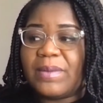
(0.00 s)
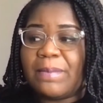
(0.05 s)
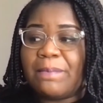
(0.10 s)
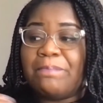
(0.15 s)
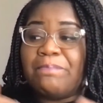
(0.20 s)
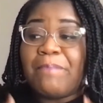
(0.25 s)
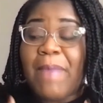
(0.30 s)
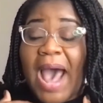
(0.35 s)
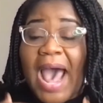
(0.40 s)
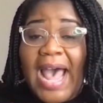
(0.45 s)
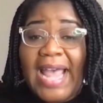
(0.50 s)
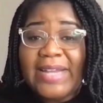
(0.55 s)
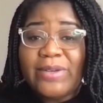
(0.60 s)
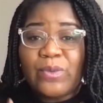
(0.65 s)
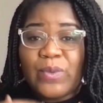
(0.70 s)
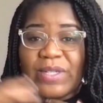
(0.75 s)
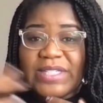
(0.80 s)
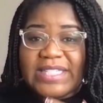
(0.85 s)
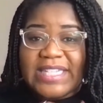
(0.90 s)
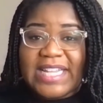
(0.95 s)

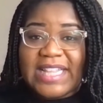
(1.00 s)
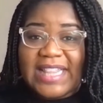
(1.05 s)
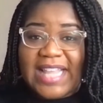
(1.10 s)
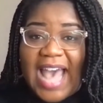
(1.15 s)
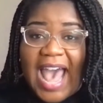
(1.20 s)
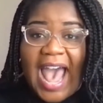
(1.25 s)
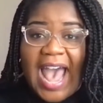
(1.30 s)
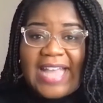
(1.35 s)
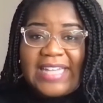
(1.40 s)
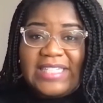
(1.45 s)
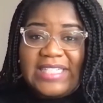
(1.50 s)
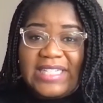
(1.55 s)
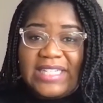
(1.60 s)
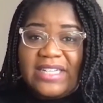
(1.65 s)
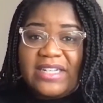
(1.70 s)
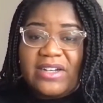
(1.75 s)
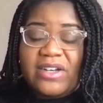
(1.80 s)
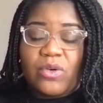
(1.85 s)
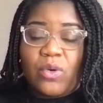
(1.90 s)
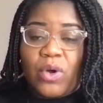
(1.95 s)
mine was in the
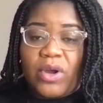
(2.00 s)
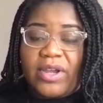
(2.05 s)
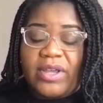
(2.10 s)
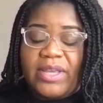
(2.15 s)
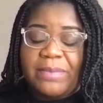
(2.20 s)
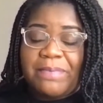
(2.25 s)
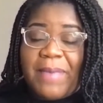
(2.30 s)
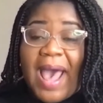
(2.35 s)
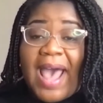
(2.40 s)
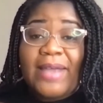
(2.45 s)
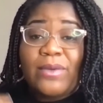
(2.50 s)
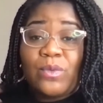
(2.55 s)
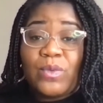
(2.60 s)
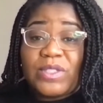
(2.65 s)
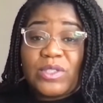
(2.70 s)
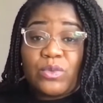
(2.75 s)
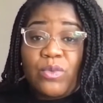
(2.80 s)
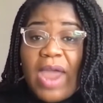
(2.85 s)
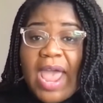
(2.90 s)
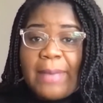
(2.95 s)
idea or mine
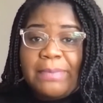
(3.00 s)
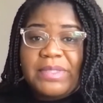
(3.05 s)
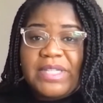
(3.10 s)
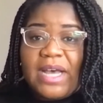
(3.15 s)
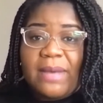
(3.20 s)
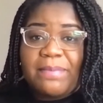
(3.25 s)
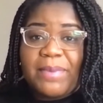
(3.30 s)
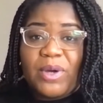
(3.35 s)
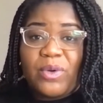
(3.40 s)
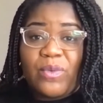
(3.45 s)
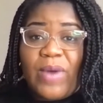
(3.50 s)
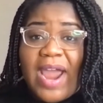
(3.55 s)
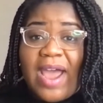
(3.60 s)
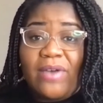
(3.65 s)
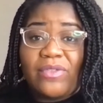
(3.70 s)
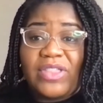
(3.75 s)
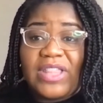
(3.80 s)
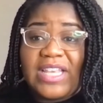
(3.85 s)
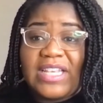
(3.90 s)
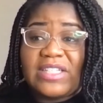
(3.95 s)
was wrapped up
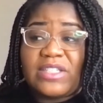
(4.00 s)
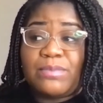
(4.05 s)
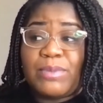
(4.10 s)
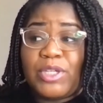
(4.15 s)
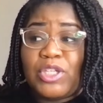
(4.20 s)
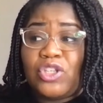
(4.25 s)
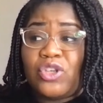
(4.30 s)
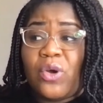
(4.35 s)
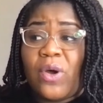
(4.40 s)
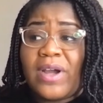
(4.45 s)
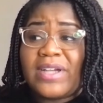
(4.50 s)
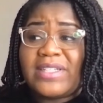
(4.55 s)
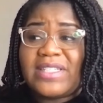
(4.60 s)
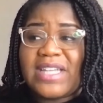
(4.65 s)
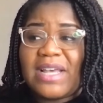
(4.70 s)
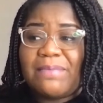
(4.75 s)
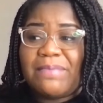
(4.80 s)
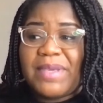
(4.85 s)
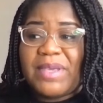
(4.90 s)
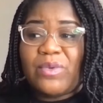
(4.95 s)
around things but yours
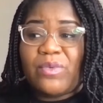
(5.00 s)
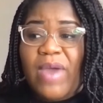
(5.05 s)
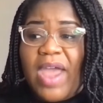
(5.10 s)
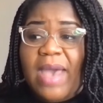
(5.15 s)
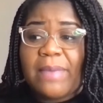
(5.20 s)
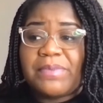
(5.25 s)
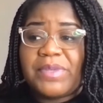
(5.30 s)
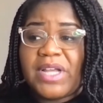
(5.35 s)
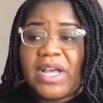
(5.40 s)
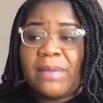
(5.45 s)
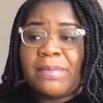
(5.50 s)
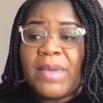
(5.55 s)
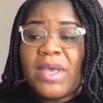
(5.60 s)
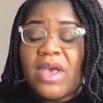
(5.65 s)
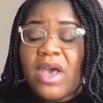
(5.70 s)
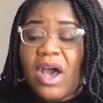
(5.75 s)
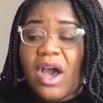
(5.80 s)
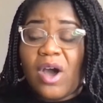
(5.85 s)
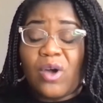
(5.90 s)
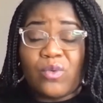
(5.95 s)
could be wrapped up
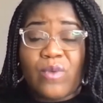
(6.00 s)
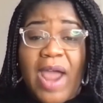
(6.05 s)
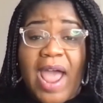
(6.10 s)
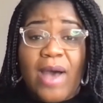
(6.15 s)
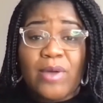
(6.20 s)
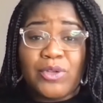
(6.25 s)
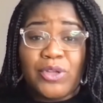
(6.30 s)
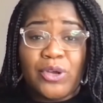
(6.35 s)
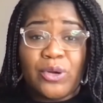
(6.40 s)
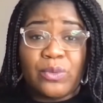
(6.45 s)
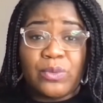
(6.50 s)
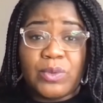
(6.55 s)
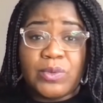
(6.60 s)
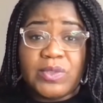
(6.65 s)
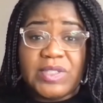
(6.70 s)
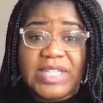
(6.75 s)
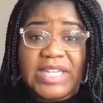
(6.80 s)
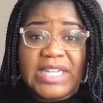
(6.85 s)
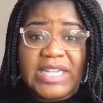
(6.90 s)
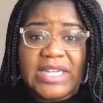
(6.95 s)
around your
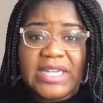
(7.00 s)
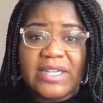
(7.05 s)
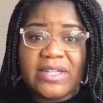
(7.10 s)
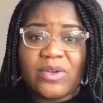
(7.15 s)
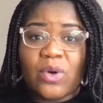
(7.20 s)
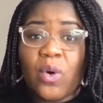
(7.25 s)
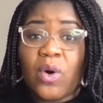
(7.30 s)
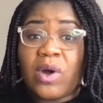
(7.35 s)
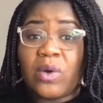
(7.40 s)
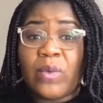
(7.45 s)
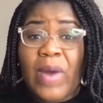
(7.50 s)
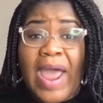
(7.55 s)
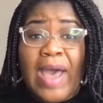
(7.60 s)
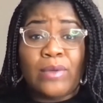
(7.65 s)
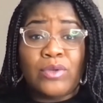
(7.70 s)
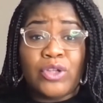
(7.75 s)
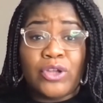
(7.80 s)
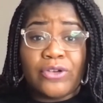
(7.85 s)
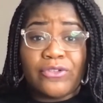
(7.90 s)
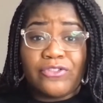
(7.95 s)
routine or
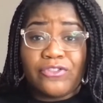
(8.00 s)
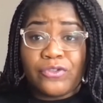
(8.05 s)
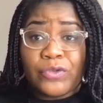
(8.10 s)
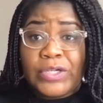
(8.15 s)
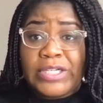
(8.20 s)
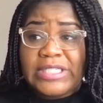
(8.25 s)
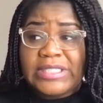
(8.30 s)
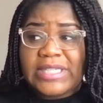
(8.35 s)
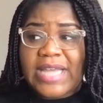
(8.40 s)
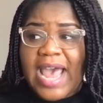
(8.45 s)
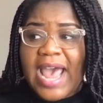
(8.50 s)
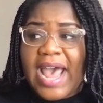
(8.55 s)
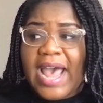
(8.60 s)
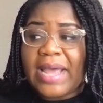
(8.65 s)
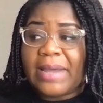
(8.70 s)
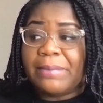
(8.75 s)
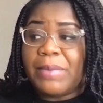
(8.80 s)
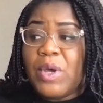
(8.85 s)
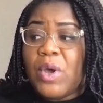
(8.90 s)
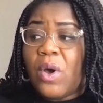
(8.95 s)
around your free
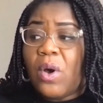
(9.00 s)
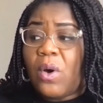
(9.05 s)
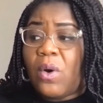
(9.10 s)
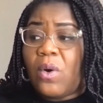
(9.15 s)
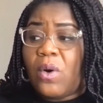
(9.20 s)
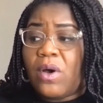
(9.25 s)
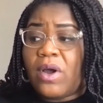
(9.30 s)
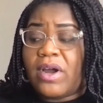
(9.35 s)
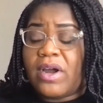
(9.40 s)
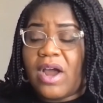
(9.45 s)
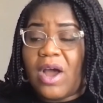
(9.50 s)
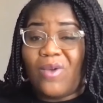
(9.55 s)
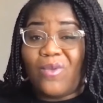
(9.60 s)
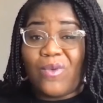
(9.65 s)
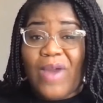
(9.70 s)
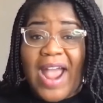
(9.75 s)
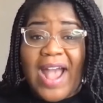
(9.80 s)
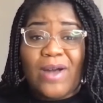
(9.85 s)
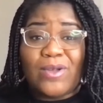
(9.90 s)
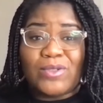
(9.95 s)
time or
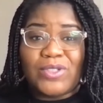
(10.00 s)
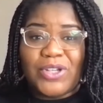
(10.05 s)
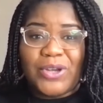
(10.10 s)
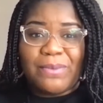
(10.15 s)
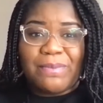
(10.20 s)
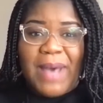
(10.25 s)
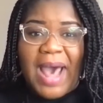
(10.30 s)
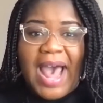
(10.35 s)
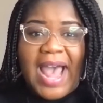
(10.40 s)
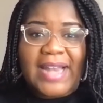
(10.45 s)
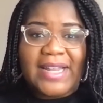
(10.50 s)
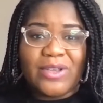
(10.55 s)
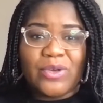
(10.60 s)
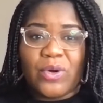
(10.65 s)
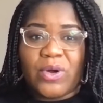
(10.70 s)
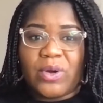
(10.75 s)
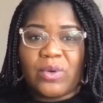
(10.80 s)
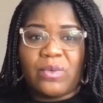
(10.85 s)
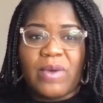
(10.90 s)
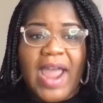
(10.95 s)
around your body
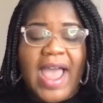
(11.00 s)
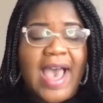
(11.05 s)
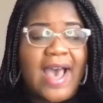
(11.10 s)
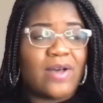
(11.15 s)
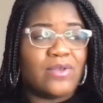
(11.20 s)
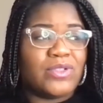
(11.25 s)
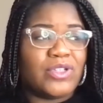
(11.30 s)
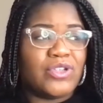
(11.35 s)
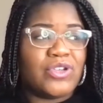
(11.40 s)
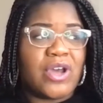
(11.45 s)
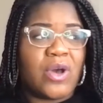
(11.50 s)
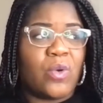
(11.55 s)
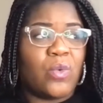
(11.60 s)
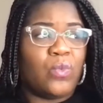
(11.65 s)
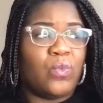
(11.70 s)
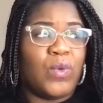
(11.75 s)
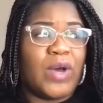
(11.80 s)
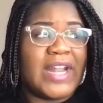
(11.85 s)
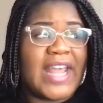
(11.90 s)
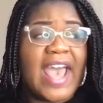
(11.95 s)
or around you know
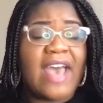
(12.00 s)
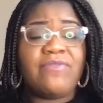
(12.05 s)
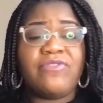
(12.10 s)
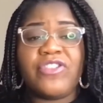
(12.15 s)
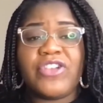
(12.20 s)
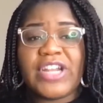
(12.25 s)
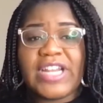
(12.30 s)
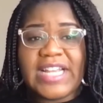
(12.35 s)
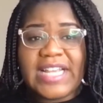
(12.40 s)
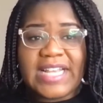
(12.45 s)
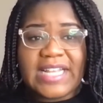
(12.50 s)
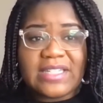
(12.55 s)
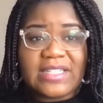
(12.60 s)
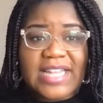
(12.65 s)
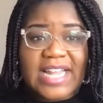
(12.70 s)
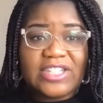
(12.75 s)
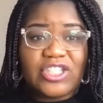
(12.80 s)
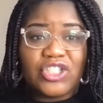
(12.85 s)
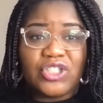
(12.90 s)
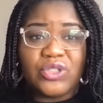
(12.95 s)
whatever it is
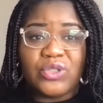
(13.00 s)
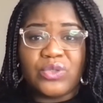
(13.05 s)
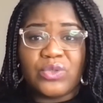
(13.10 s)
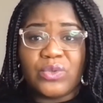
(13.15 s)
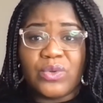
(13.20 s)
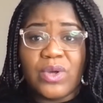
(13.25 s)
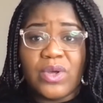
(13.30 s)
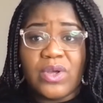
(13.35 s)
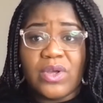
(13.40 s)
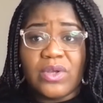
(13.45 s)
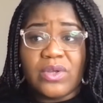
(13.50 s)
that you